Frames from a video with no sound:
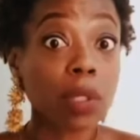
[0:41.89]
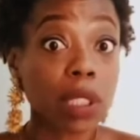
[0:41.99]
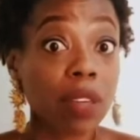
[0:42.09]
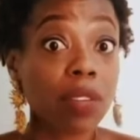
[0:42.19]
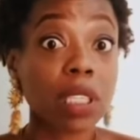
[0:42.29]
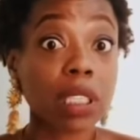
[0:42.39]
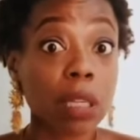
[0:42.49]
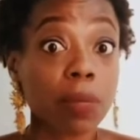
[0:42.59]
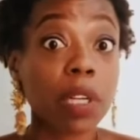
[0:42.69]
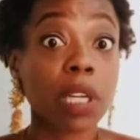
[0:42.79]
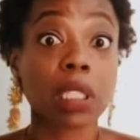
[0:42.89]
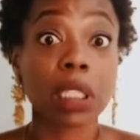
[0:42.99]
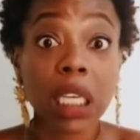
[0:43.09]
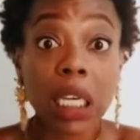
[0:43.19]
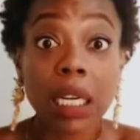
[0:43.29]
was living and sleeping in a
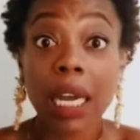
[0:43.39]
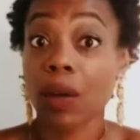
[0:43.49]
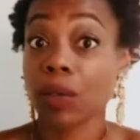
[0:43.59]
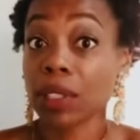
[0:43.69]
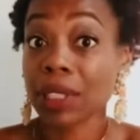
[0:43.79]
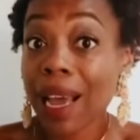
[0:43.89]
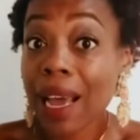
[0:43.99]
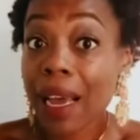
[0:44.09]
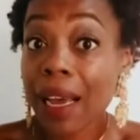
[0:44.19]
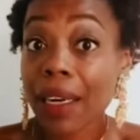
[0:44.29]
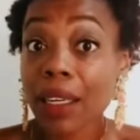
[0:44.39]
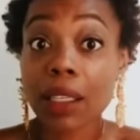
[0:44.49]
tent outside,